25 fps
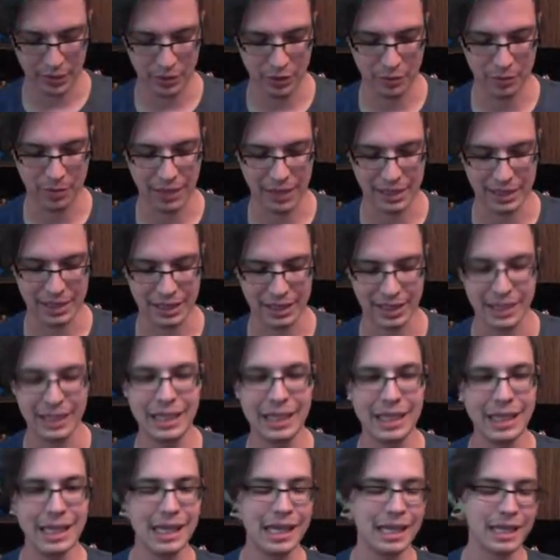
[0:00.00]
to go back to
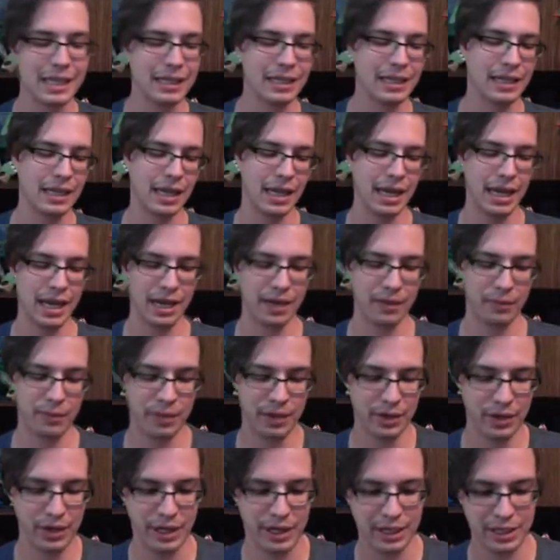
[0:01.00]
League and we
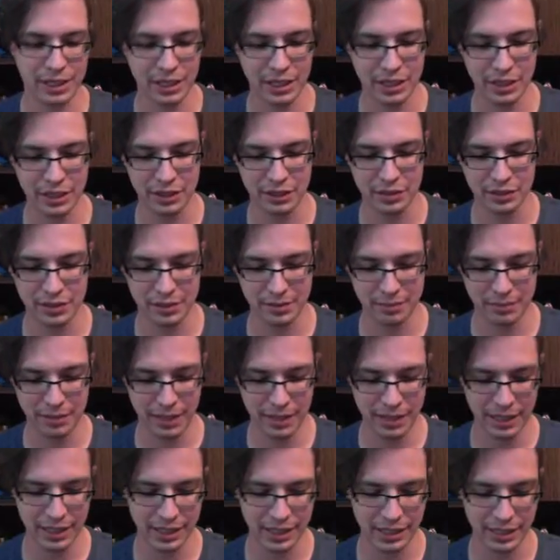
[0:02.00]
are actually going to do some
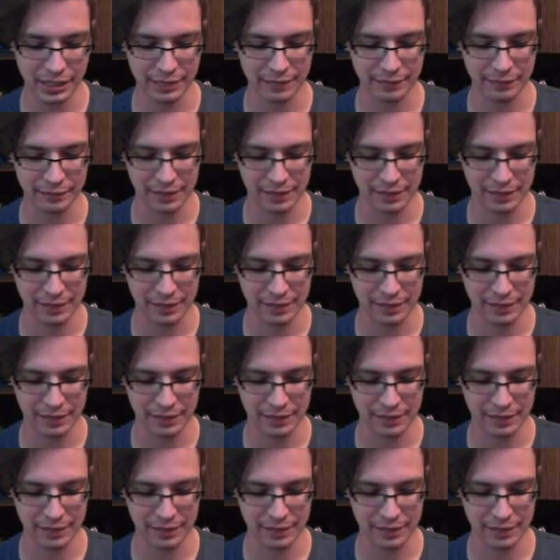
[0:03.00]
playing here.